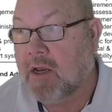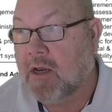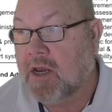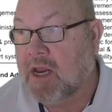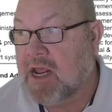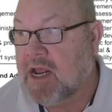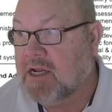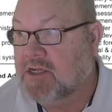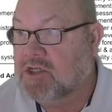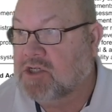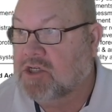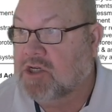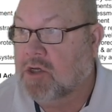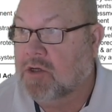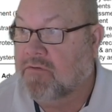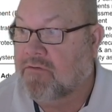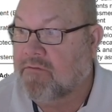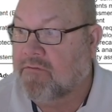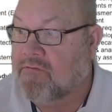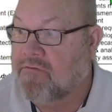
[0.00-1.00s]
needs to
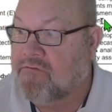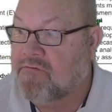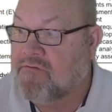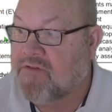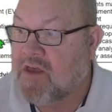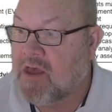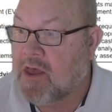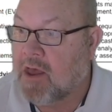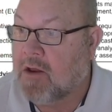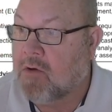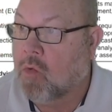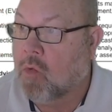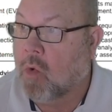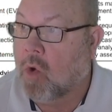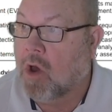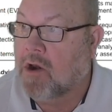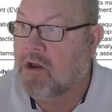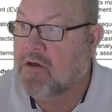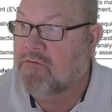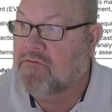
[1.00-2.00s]
fit
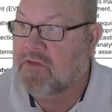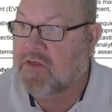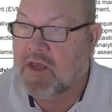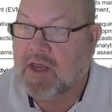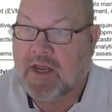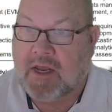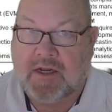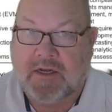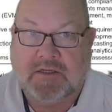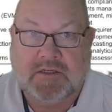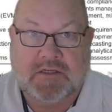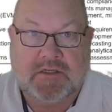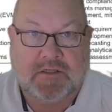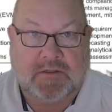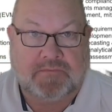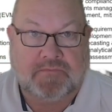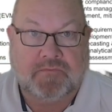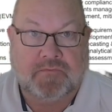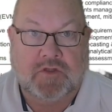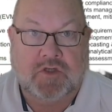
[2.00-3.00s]
one of these
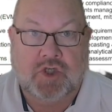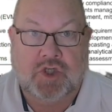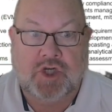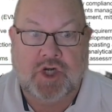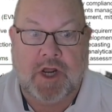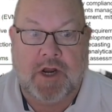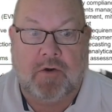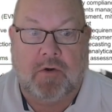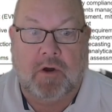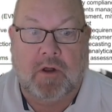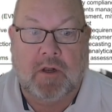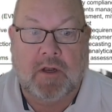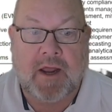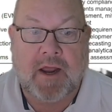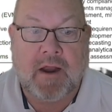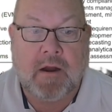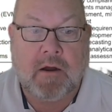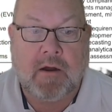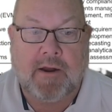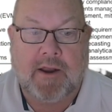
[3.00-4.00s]
general
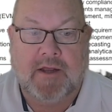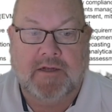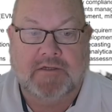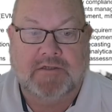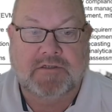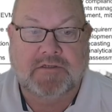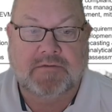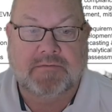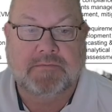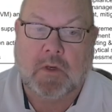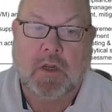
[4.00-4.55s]
areas.